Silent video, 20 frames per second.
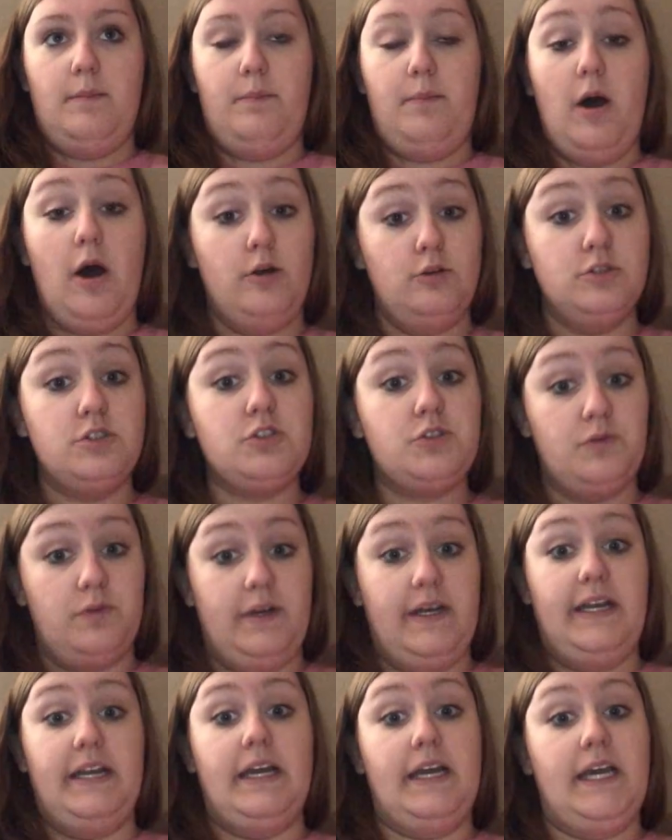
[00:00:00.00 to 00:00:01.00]
post
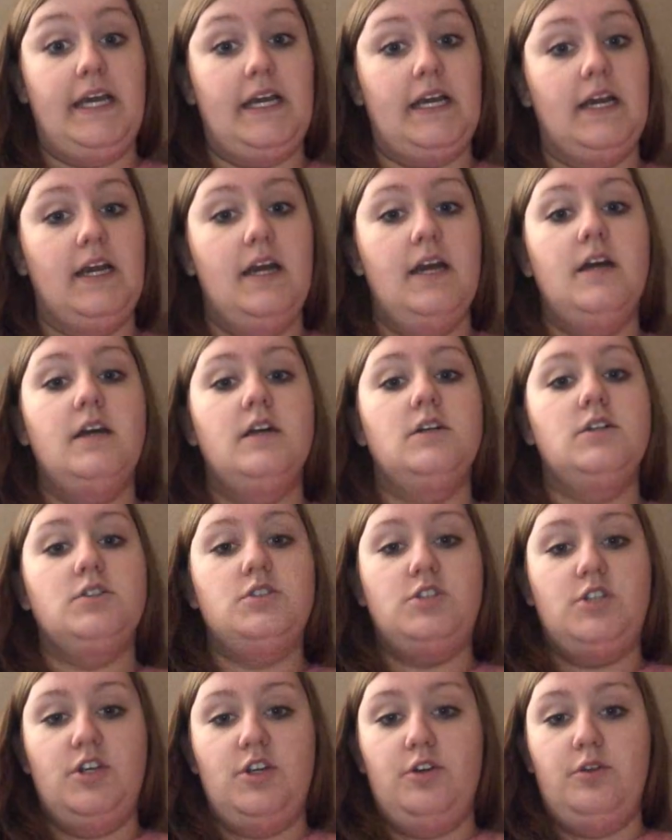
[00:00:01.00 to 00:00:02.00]
reading
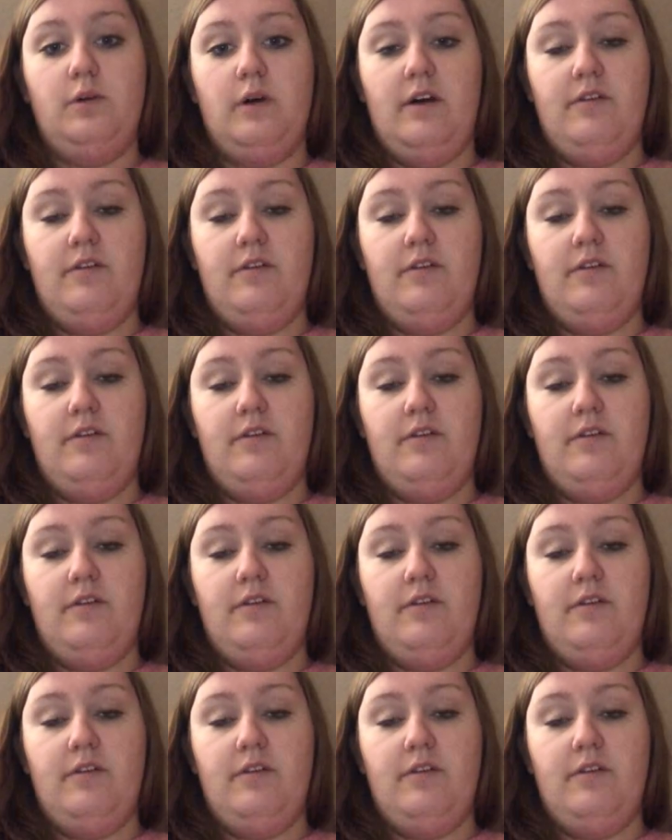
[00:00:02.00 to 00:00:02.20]
to